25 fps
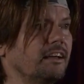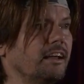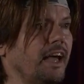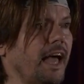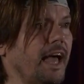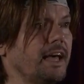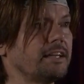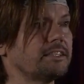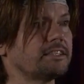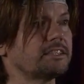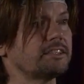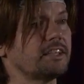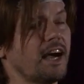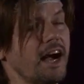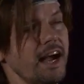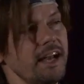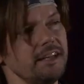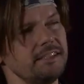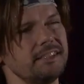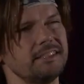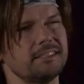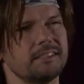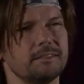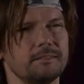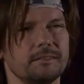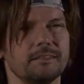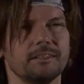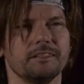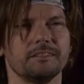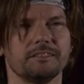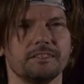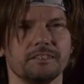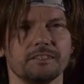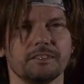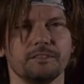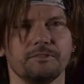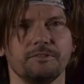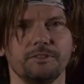And science is
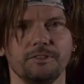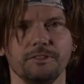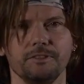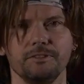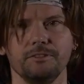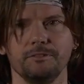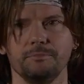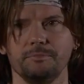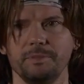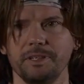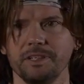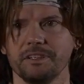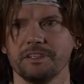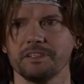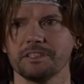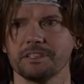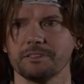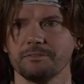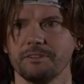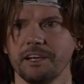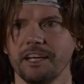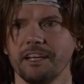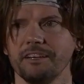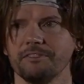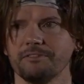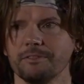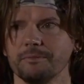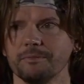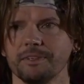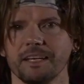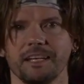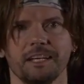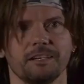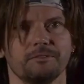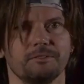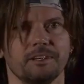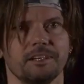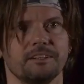just a few beakers away from
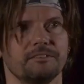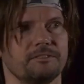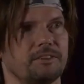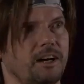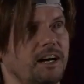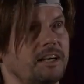getting rid of